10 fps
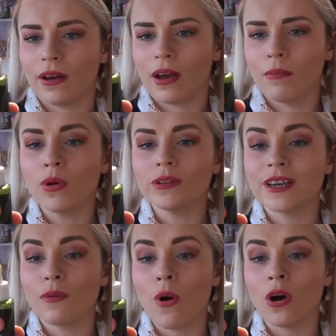
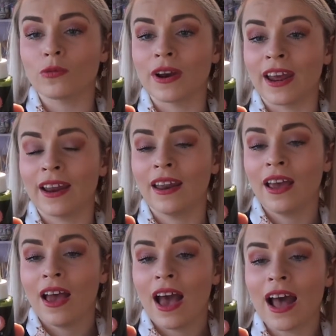multi-award winning
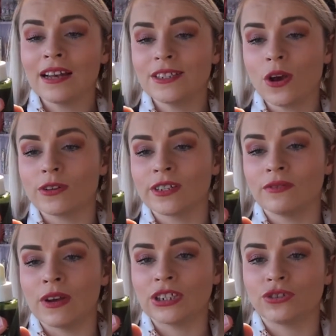
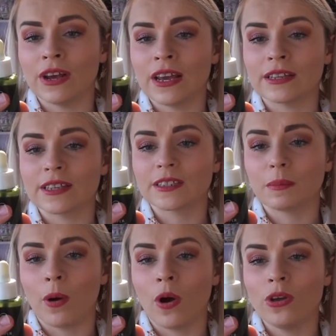antioxidant rich greens that
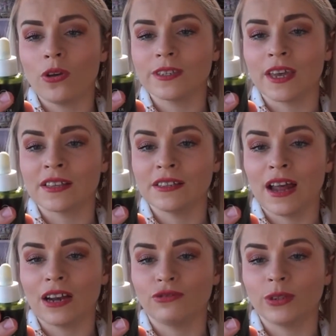support your skin's
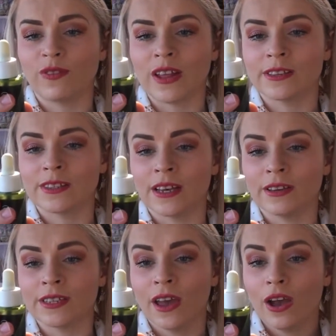natural
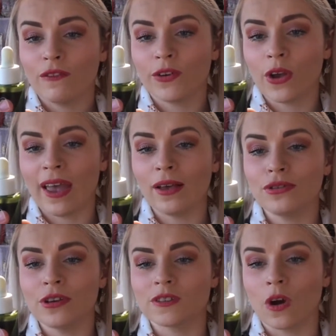defences for your
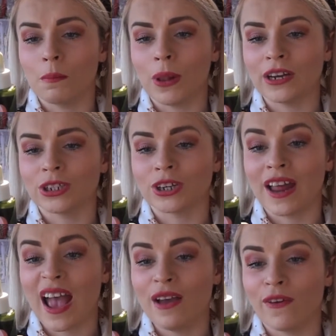healthiest complexion
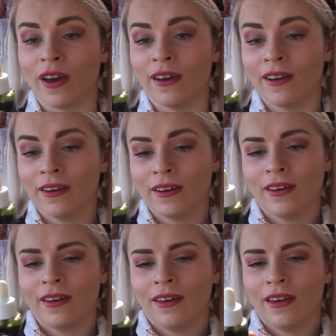ever.
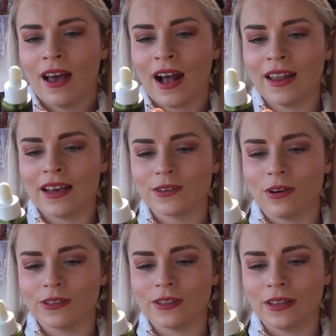And that's
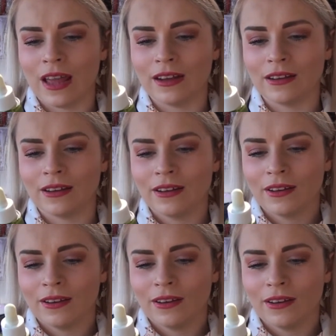got like
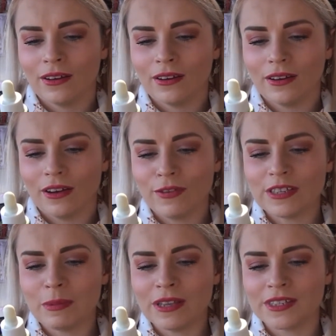vitamin